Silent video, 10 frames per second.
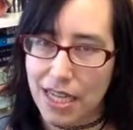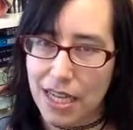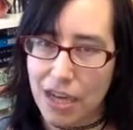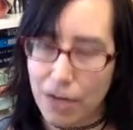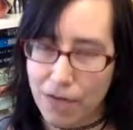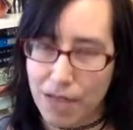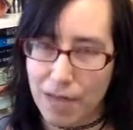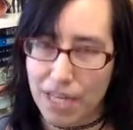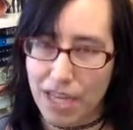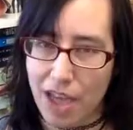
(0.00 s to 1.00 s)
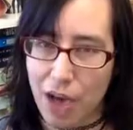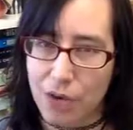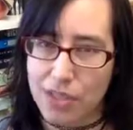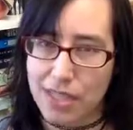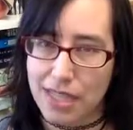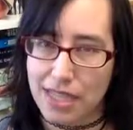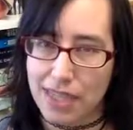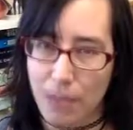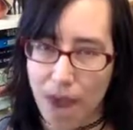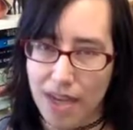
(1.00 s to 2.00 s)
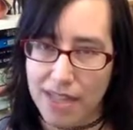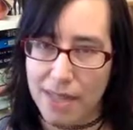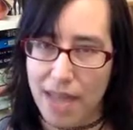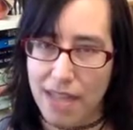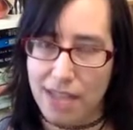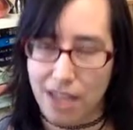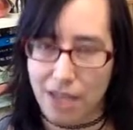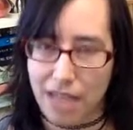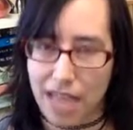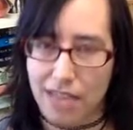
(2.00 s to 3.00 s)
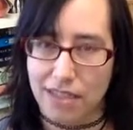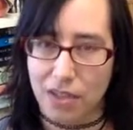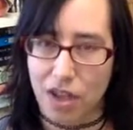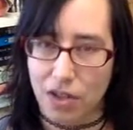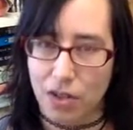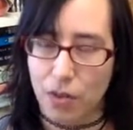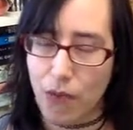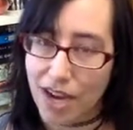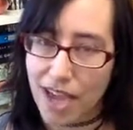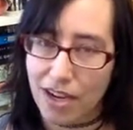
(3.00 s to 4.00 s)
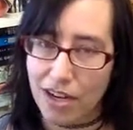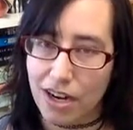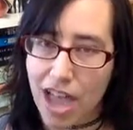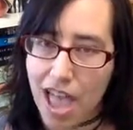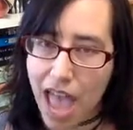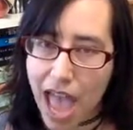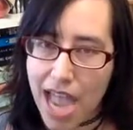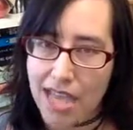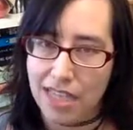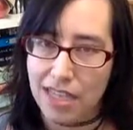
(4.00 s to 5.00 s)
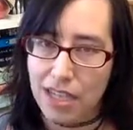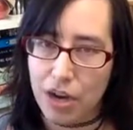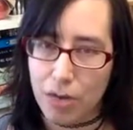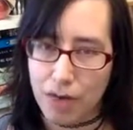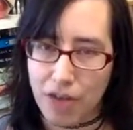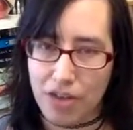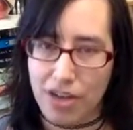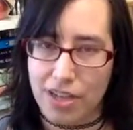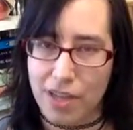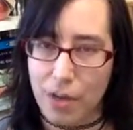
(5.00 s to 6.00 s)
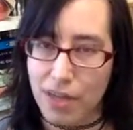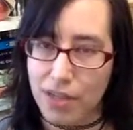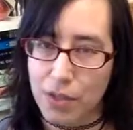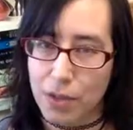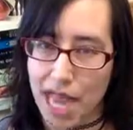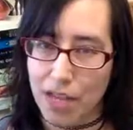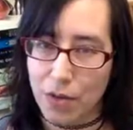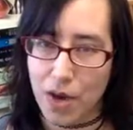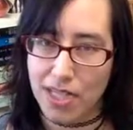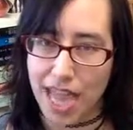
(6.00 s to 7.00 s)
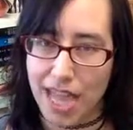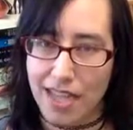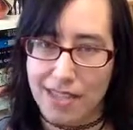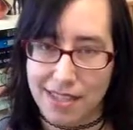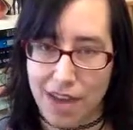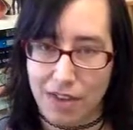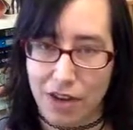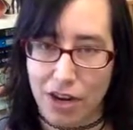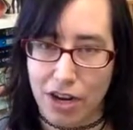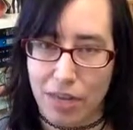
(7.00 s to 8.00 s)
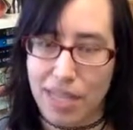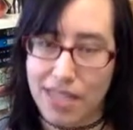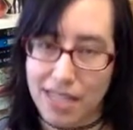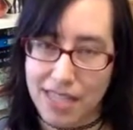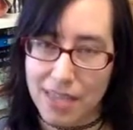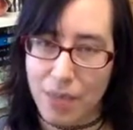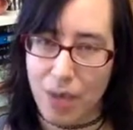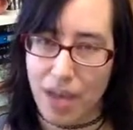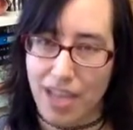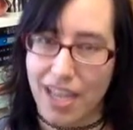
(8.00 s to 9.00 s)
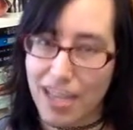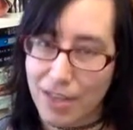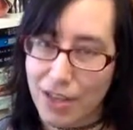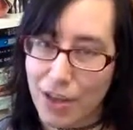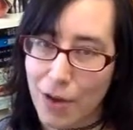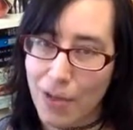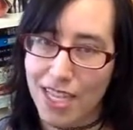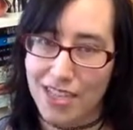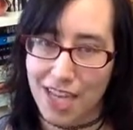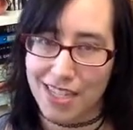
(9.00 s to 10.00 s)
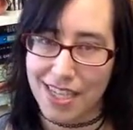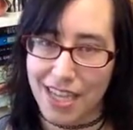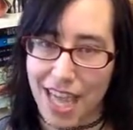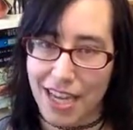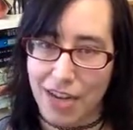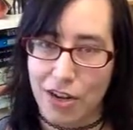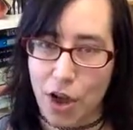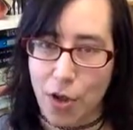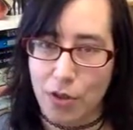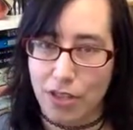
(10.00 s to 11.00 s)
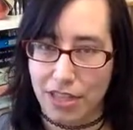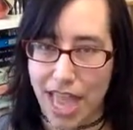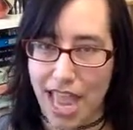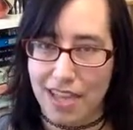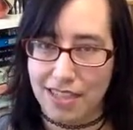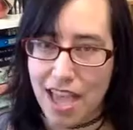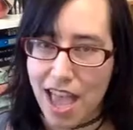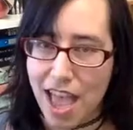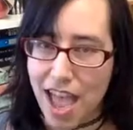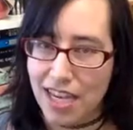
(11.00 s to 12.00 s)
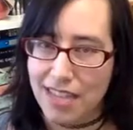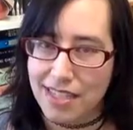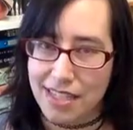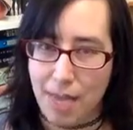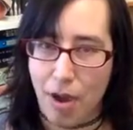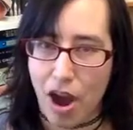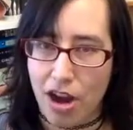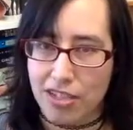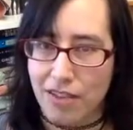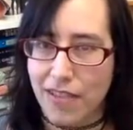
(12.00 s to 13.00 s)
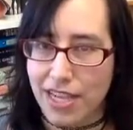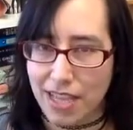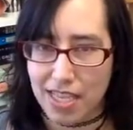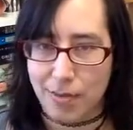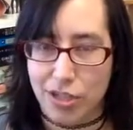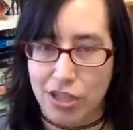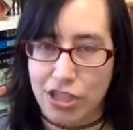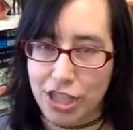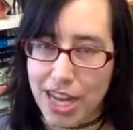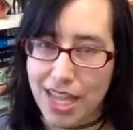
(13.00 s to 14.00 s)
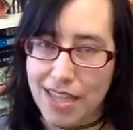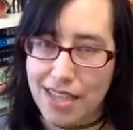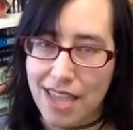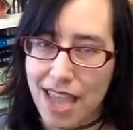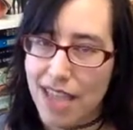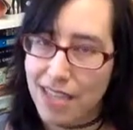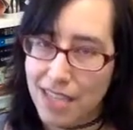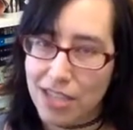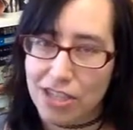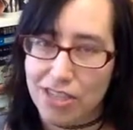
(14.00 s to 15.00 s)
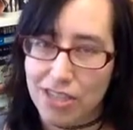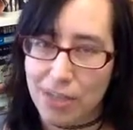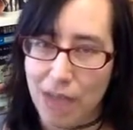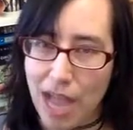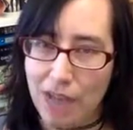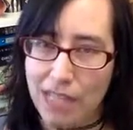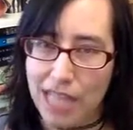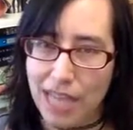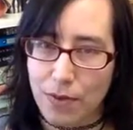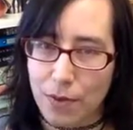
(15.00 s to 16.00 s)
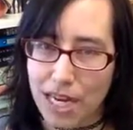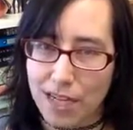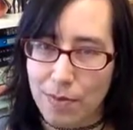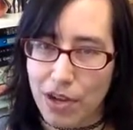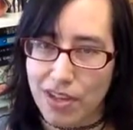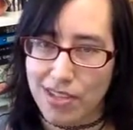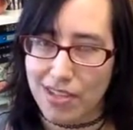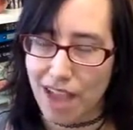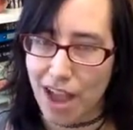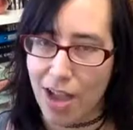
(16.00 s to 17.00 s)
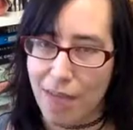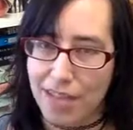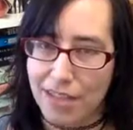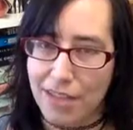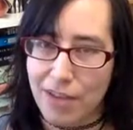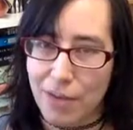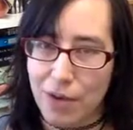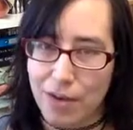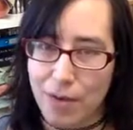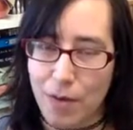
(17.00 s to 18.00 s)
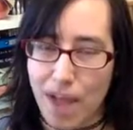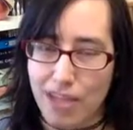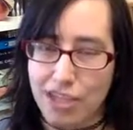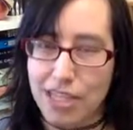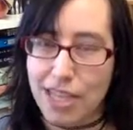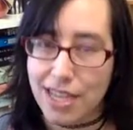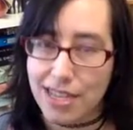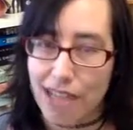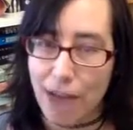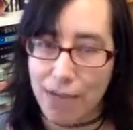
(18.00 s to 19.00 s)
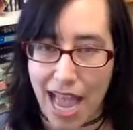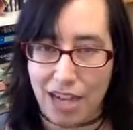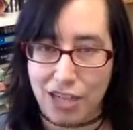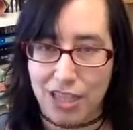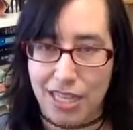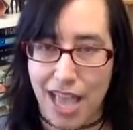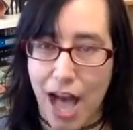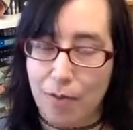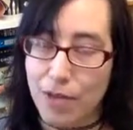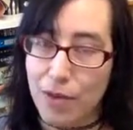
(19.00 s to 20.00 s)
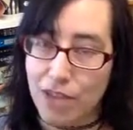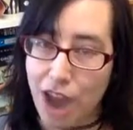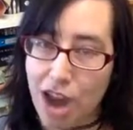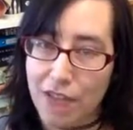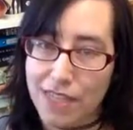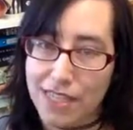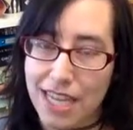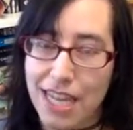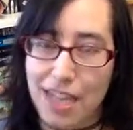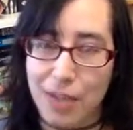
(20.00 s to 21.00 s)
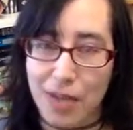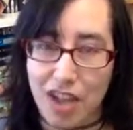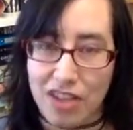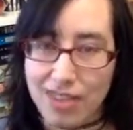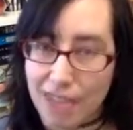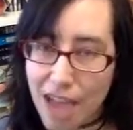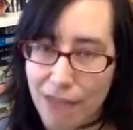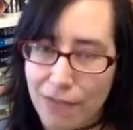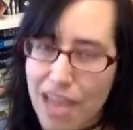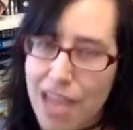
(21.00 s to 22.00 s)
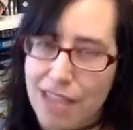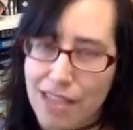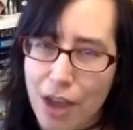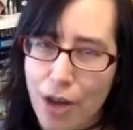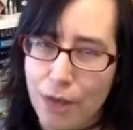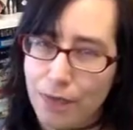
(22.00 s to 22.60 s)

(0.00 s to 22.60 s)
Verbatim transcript: her family owns this wide expanse of land called Wideacre, and her brother is going to get it one day instead of her because he's a boy, even though he doesn't like know the land and isn't a part of it as much as she is, because he just sits around like reading books um, in the living room while she is out actually helping with the harvesting and doing all this stuff. So